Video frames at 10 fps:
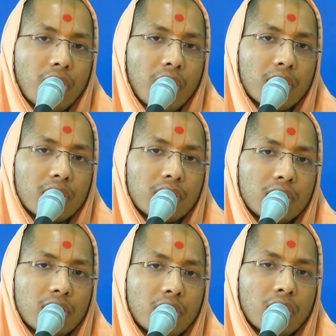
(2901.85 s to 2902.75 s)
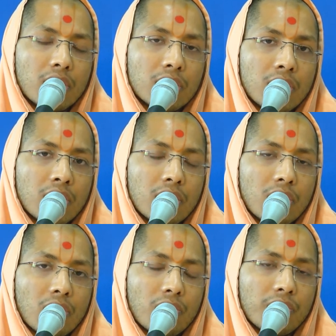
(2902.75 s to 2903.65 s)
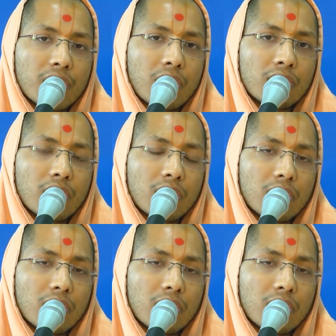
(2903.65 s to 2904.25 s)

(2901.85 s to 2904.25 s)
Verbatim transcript: anything or without